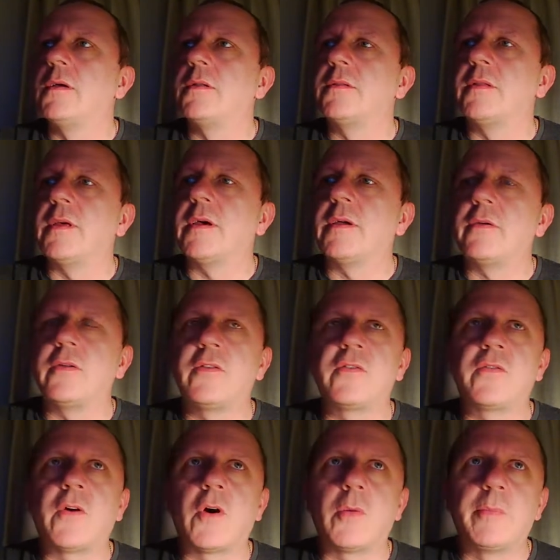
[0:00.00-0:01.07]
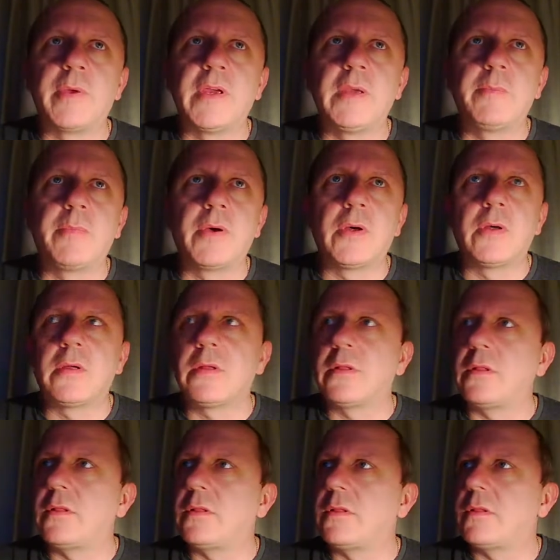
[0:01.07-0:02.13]
There is 4
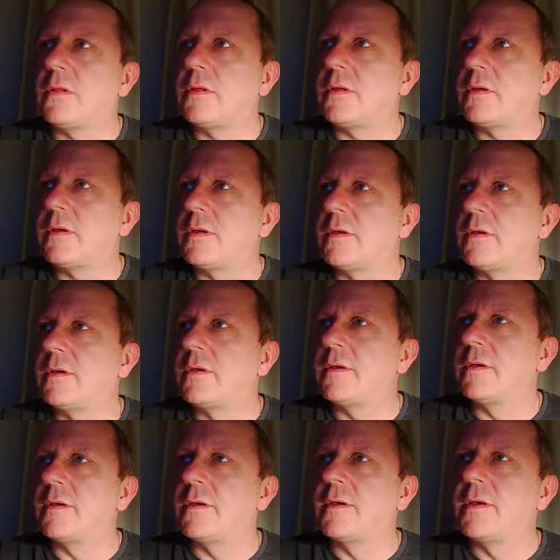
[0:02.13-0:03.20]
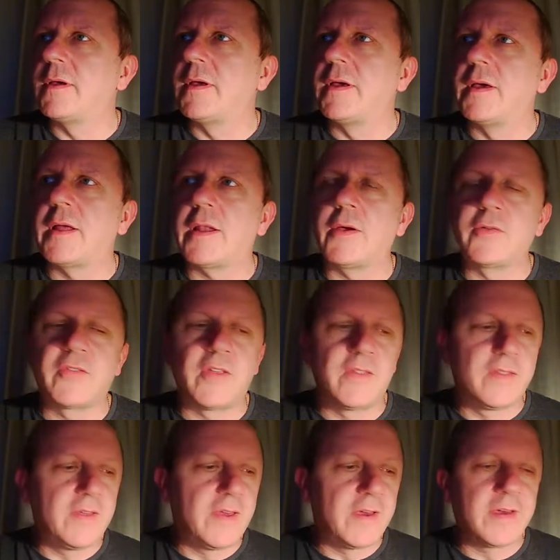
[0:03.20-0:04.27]
people. Hello,
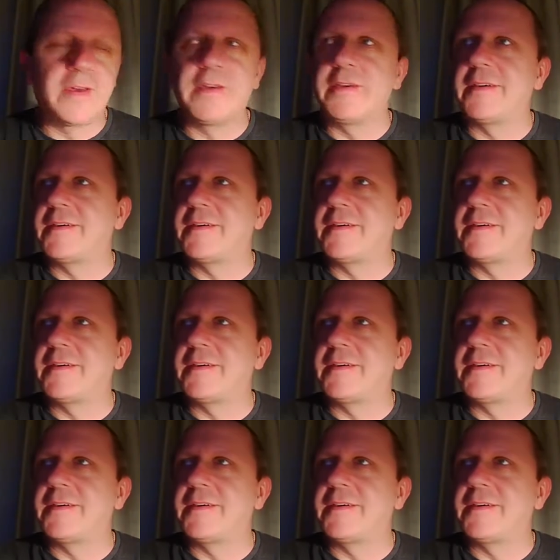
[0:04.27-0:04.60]
Cynthia.